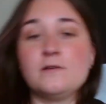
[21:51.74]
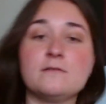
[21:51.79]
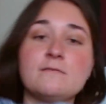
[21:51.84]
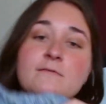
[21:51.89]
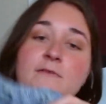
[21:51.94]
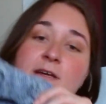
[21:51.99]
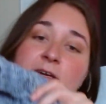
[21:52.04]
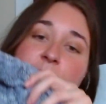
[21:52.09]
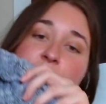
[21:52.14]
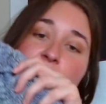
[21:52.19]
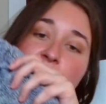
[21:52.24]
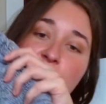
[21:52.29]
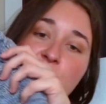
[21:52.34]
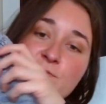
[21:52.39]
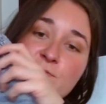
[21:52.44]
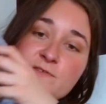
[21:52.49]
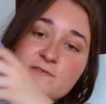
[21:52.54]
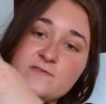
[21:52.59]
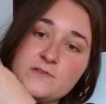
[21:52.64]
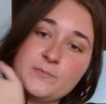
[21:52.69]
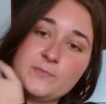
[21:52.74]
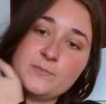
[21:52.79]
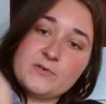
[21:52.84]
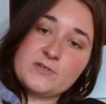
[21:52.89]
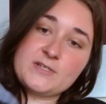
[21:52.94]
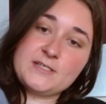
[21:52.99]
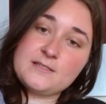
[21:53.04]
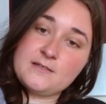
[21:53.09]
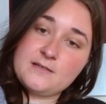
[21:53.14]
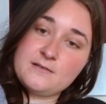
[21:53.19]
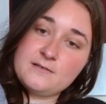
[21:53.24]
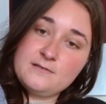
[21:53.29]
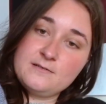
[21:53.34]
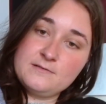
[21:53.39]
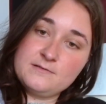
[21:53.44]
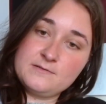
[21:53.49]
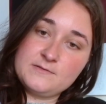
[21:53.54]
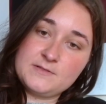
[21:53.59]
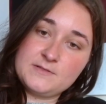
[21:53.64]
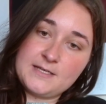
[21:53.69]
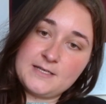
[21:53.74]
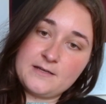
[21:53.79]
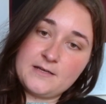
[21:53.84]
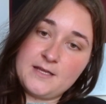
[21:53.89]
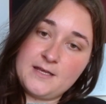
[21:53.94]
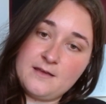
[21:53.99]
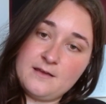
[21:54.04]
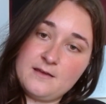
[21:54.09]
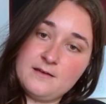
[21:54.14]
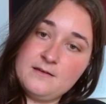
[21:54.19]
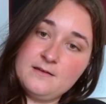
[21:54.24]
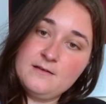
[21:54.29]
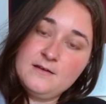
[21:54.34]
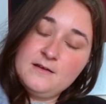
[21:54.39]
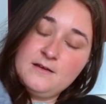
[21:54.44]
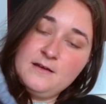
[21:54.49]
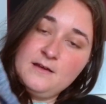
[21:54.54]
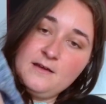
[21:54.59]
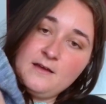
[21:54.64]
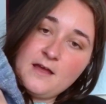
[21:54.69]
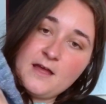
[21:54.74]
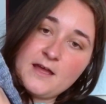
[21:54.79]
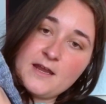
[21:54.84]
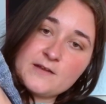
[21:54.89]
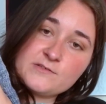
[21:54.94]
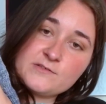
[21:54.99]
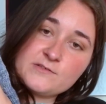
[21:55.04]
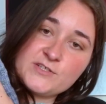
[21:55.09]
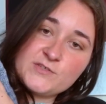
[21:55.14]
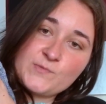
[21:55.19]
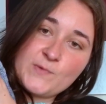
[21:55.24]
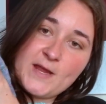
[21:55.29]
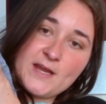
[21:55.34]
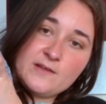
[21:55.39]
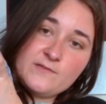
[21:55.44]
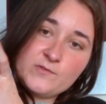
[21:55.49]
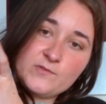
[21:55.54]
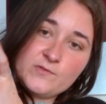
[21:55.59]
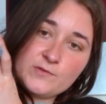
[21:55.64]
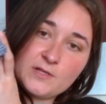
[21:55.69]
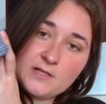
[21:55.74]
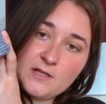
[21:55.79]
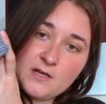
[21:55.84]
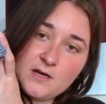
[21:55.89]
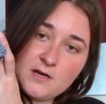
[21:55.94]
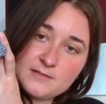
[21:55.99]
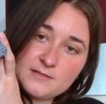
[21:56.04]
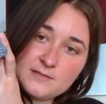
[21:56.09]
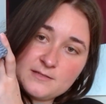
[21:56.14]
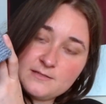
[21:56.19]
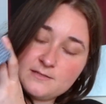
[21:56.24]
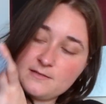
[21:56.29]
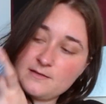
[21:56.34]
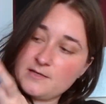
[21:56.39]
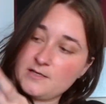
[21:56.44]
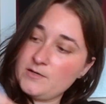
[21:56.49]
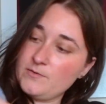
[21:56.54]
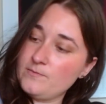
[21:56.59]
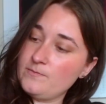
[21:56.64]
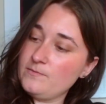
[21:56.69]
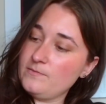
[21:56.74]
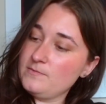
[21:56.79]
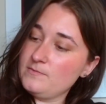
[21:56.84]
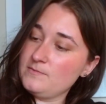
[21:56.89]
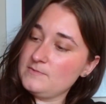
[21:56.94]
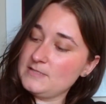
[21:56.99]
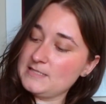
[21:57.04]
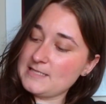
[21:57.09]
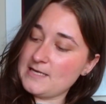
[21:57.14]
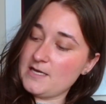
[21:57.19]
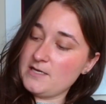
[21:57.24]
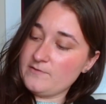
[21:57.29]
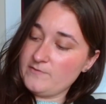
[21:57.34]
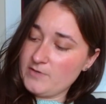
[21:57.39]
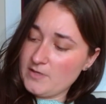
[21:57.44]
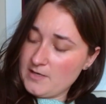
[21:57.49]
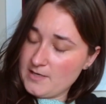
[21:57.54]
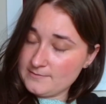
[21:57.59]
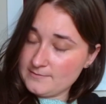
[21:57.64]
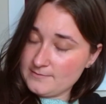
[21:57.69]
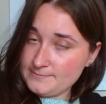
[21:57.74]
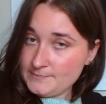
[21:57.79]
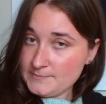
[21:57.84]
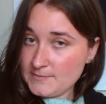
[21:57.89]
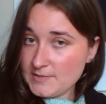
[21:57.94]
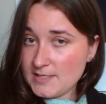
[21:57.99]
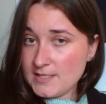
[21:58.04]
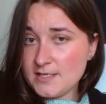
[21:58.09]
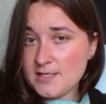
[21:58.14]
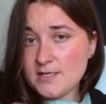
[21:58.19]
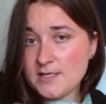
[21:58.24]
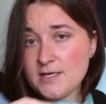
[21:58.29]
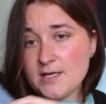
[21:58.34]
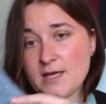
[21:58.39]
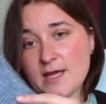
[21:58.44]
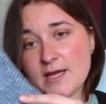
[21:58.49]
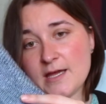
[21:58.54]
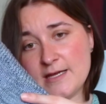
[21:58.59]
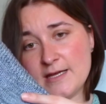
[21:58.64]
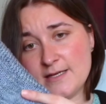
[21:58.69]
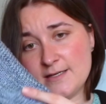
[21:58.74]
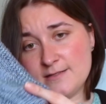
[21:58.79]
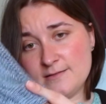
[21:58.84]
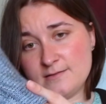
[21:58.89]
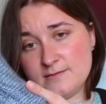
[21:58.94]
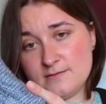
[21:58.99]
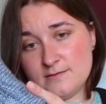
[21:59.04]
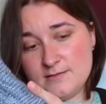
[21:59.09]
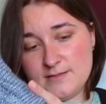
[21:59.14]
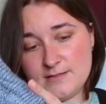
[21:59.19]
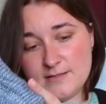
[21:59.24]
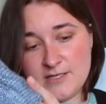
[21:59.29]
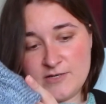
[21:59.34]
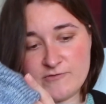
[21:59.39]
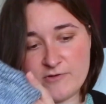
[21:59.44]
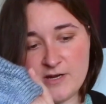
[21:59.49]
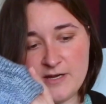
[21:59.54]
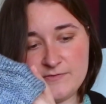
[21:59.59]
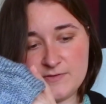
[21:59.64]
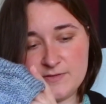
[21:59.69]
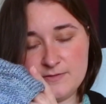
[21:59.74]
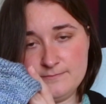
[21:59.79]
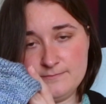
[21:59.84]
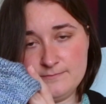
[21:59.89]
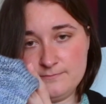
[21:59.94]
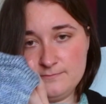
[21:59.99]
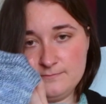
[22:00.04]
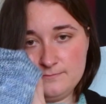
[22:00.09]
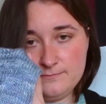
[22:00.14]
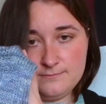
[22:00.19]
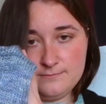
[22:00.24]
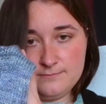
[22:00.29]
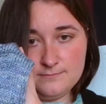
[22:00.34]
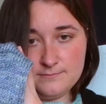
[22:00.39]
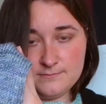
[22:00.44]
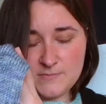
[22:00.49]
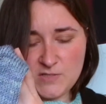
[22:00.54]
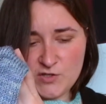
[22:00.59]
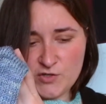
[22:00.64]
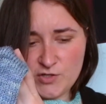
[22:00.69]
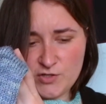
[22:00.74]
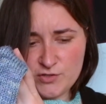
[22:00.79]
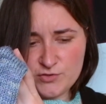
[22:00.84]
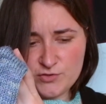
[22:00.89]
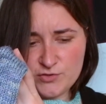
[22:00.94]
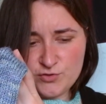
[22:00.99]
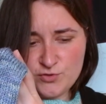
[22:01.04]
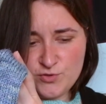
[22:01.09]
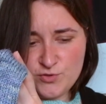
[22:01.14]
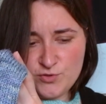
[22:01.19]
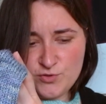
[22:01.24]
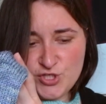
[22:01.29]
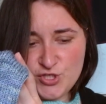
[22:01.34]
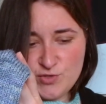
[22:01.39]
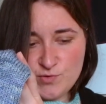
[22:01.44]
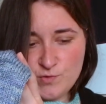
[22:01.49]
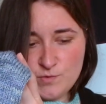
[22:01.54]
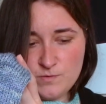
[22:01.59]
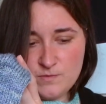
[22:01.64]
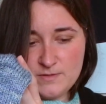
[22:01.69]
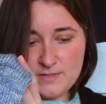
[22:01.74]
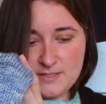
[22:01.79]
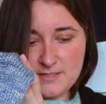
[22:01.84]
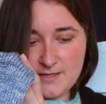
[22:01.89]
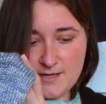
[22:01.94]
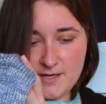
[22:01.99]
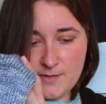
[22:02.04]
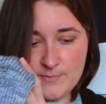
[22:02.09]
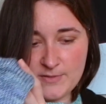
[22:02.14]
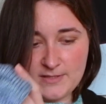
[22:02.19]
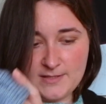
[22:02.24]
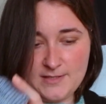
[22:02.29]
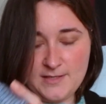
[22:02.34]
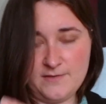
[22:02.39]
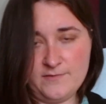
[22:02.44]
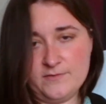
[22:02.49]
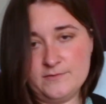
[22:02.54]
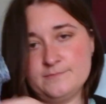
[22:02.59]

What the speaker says: I had most of the body done. It's down here. And I was just waiting for the last skein of yarn. And it arrived on Tuesday, I believe.